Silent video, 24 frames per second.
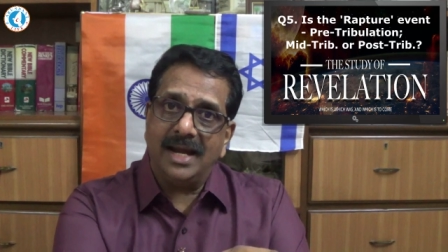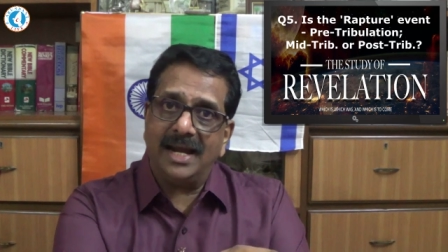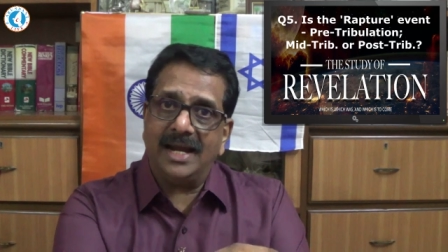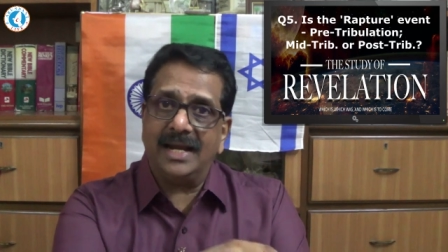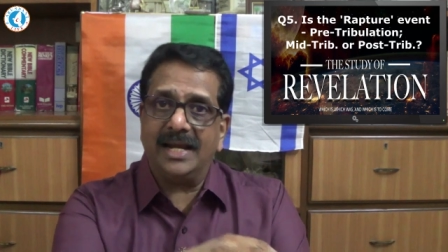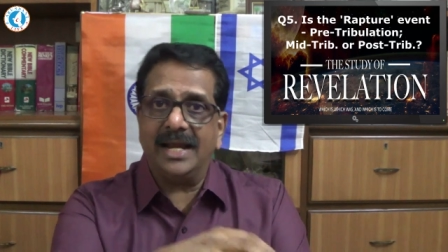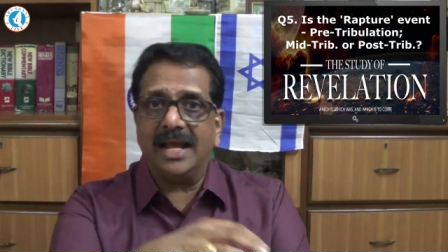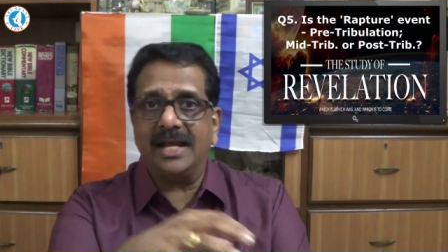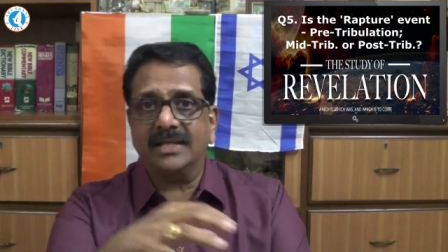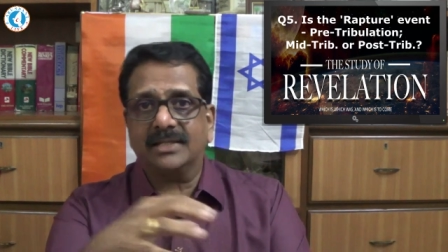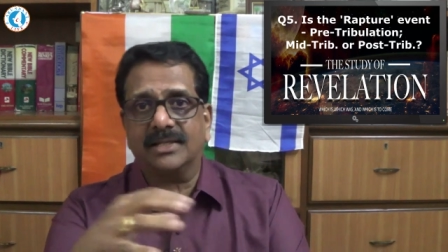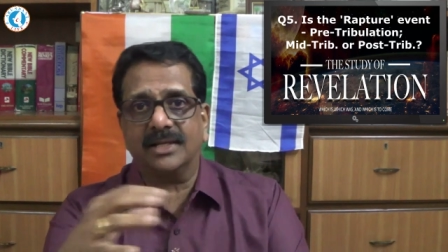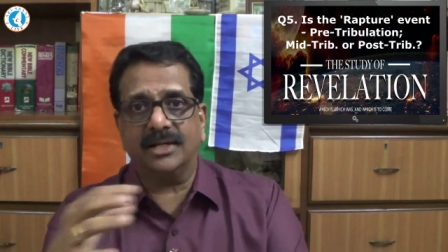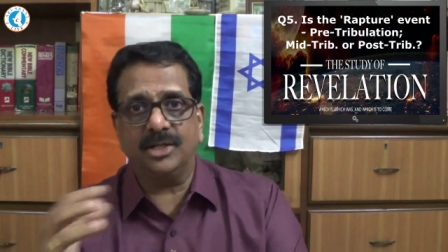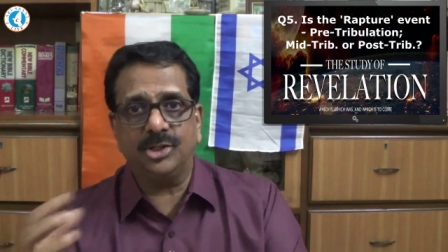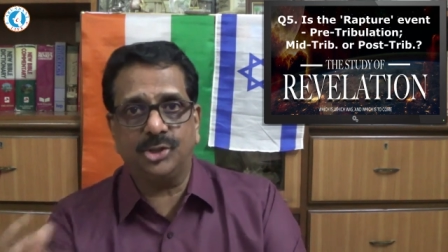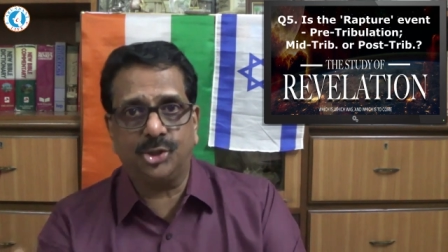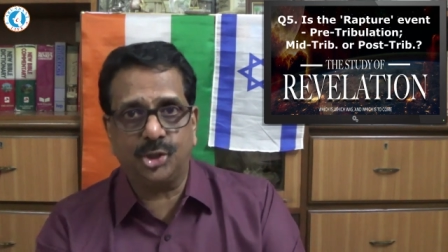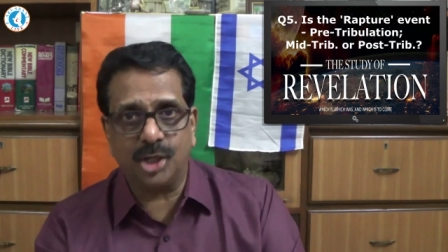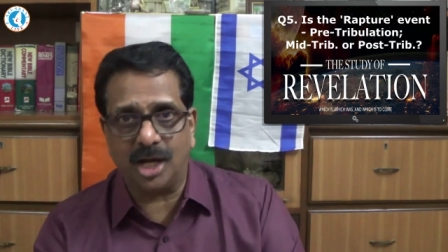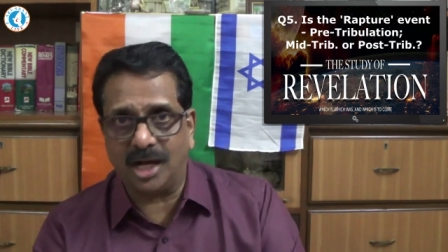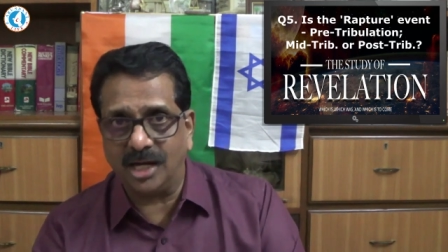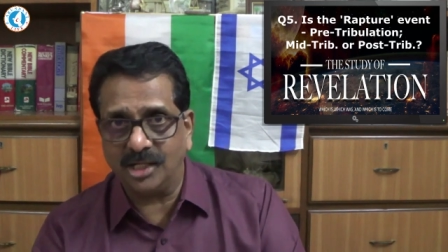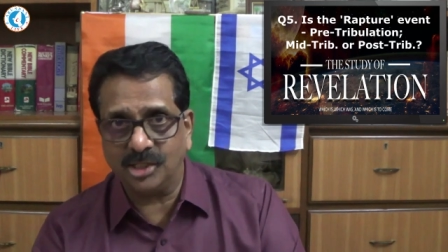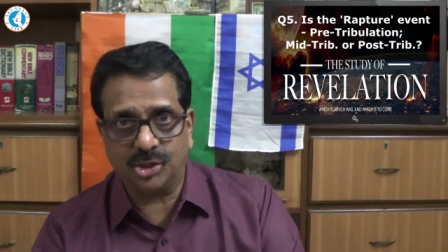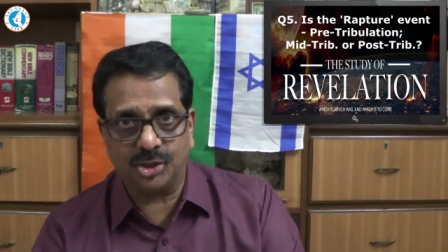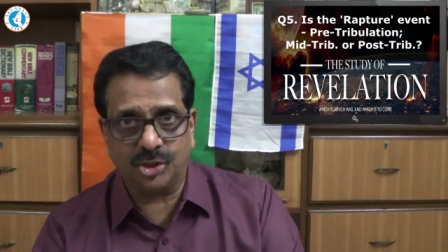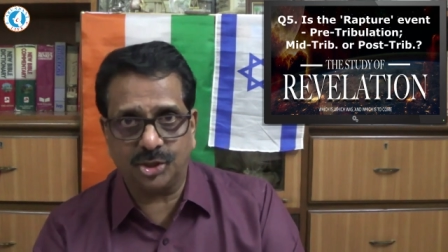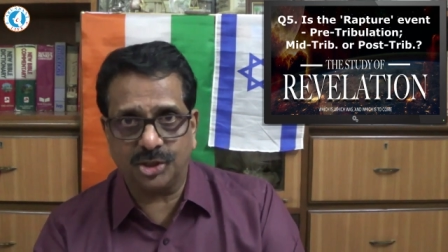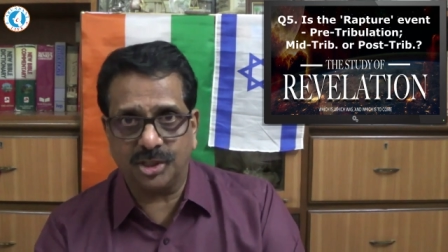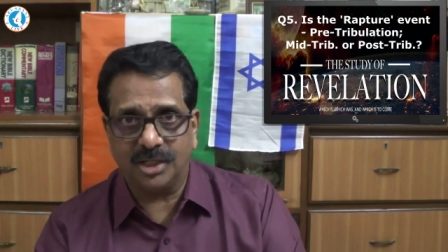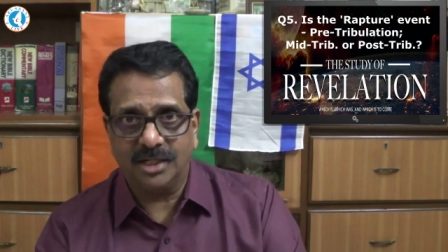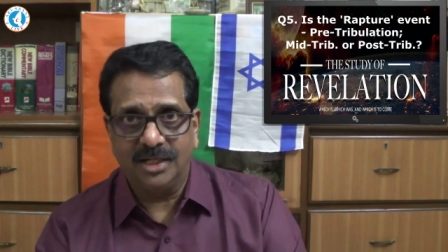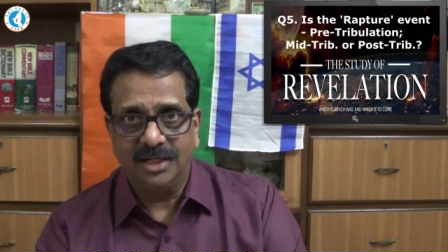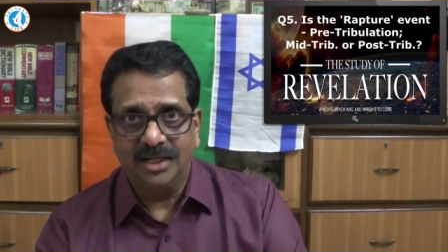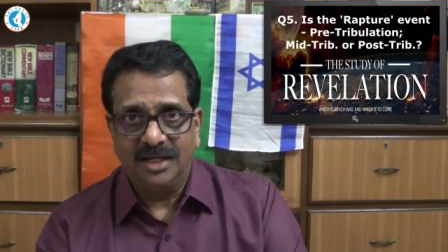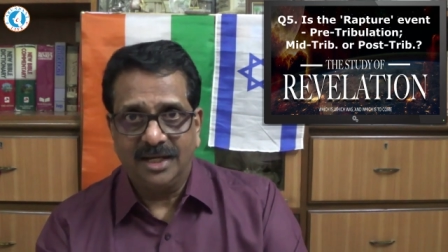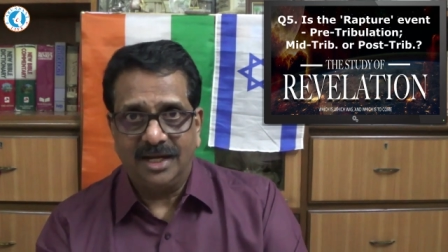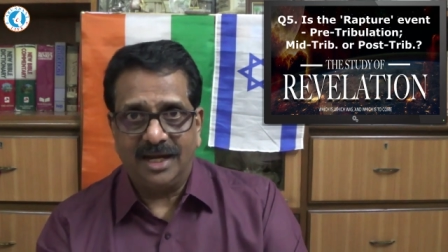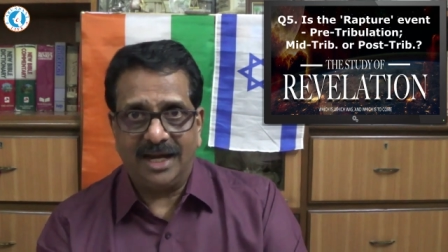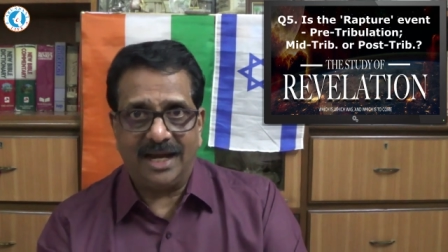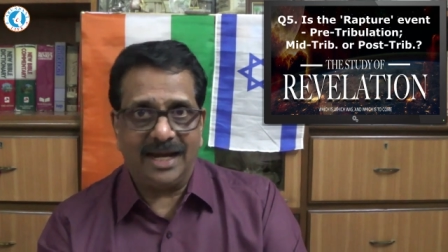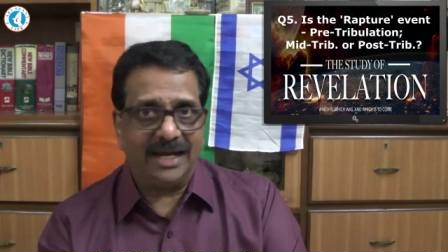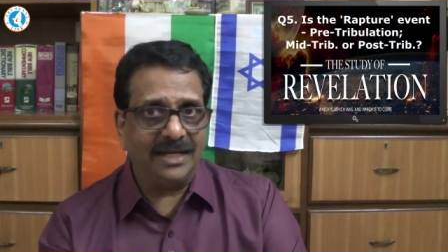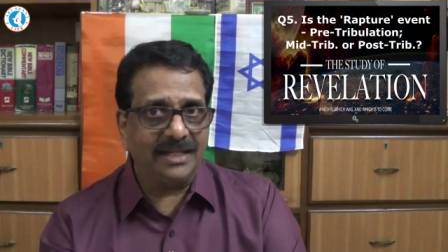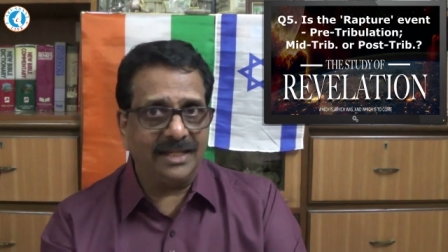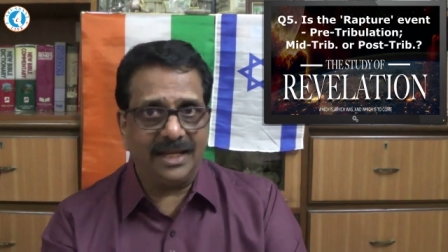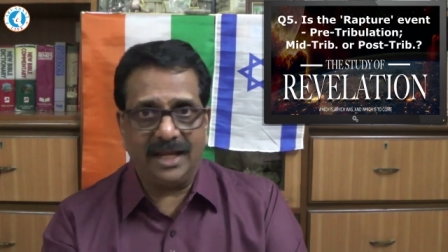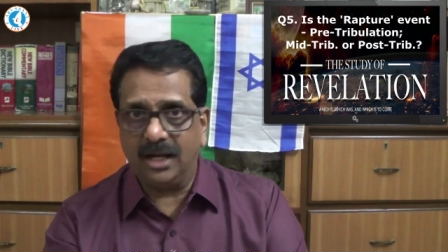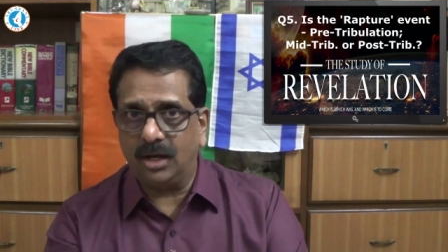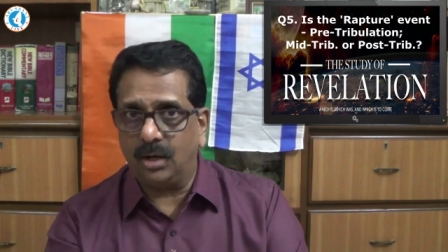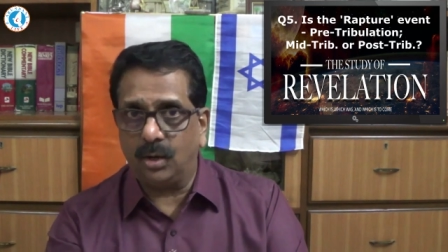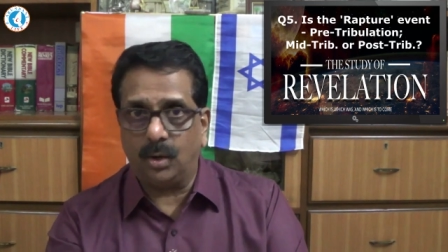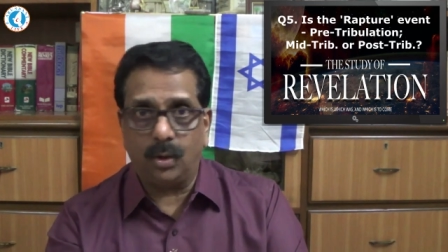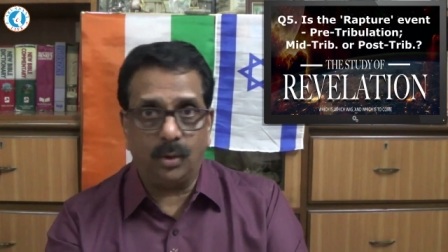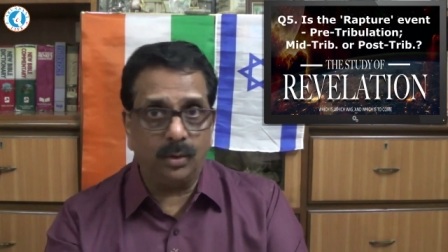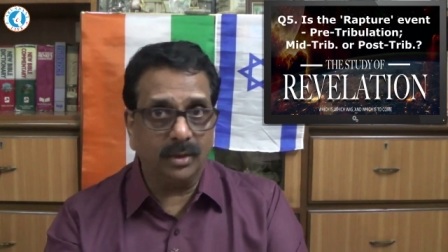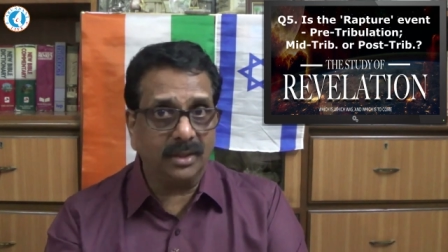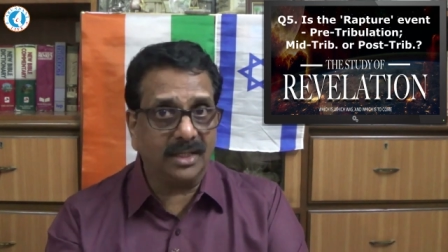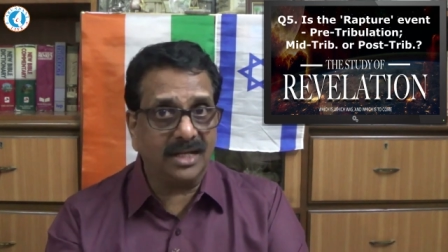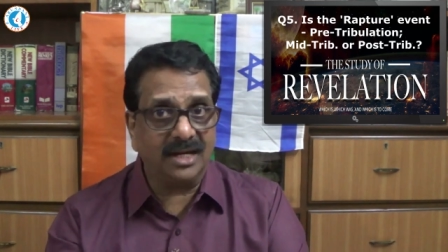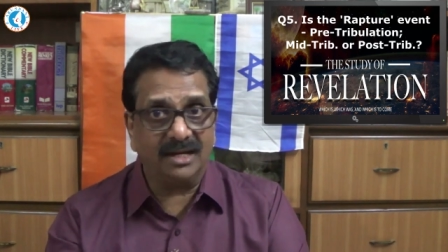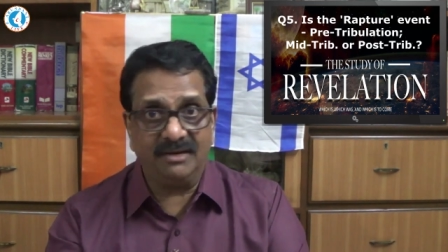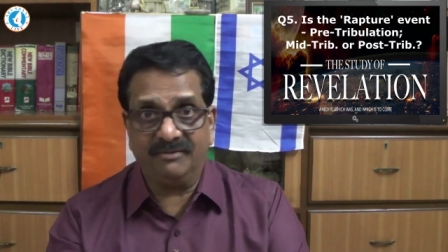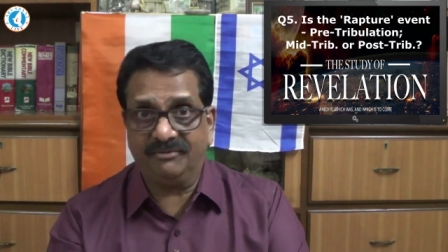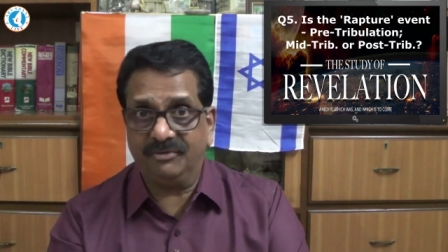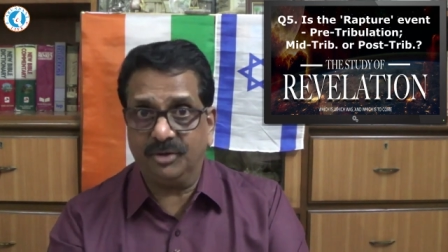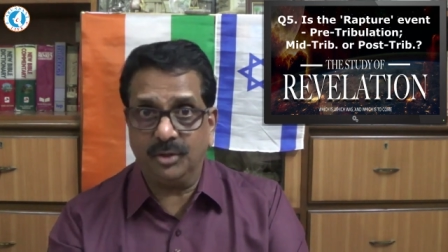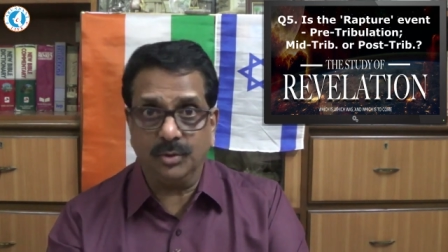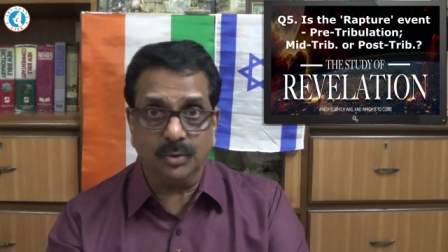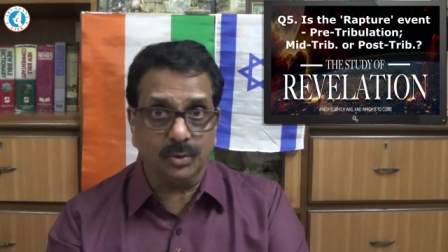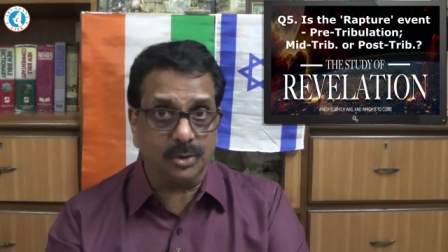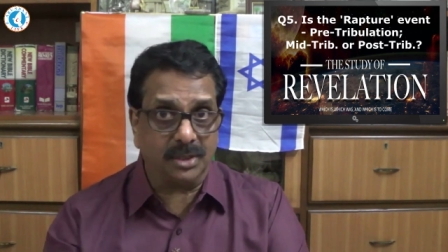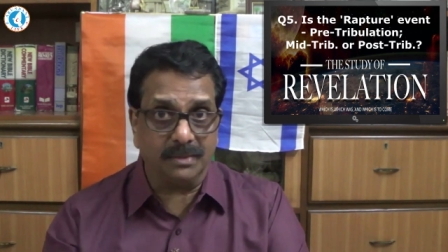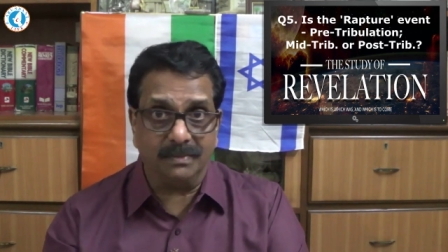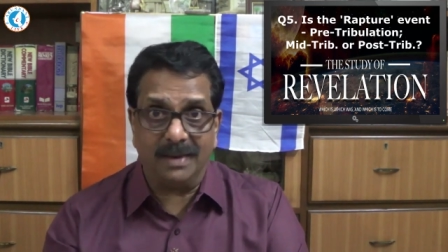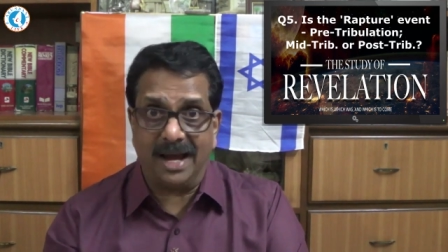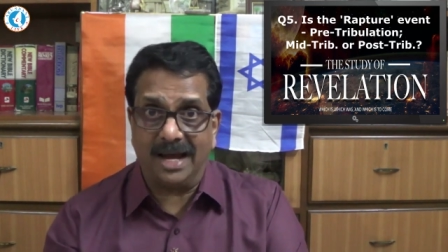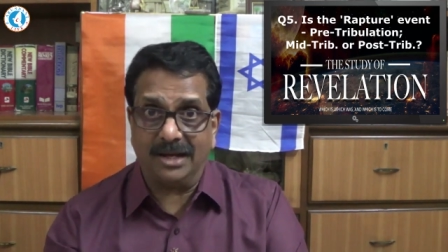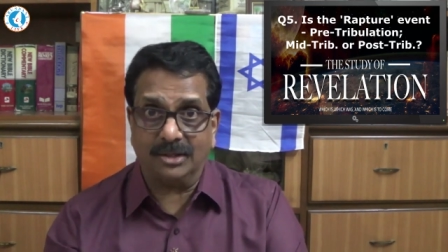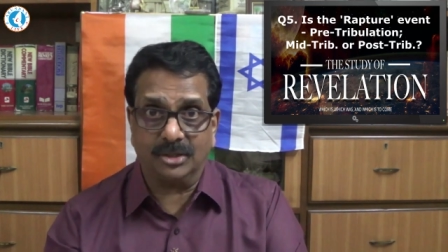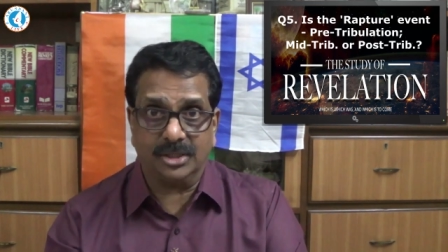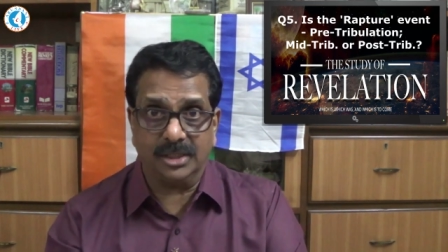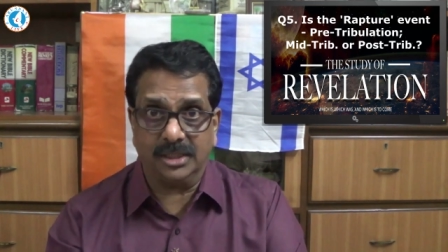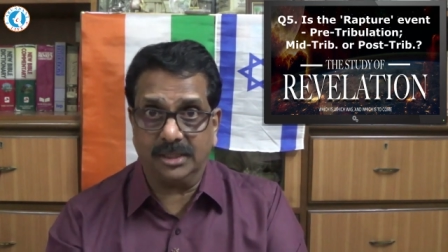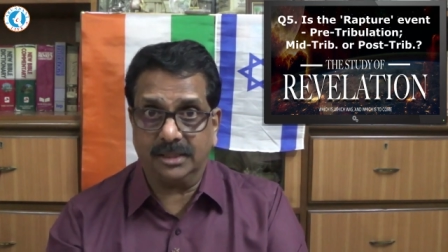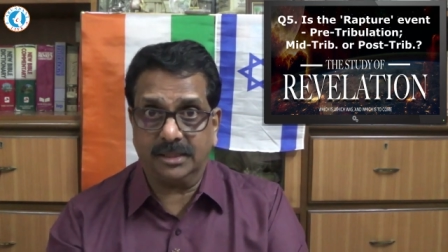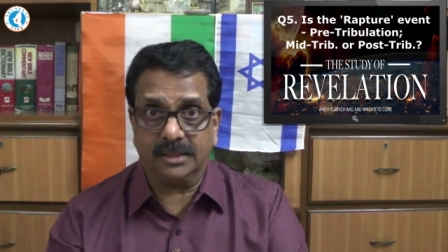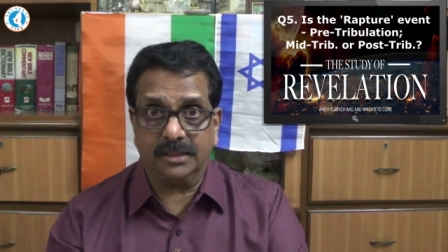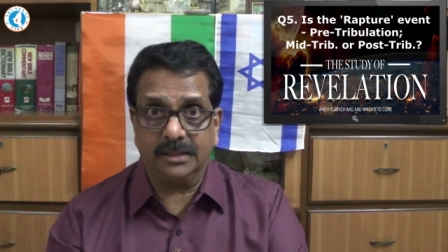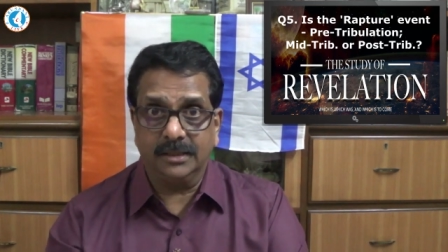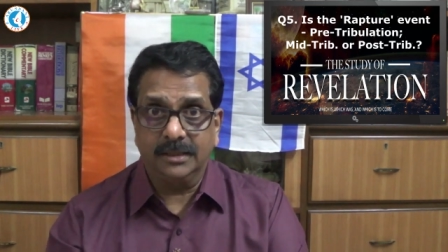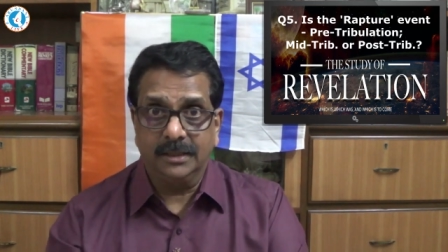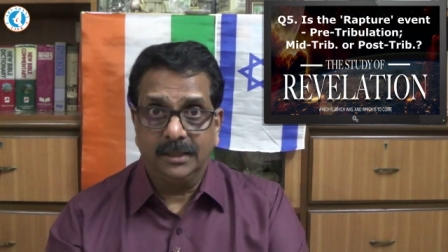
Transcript: and as a judge and they are all confused about it.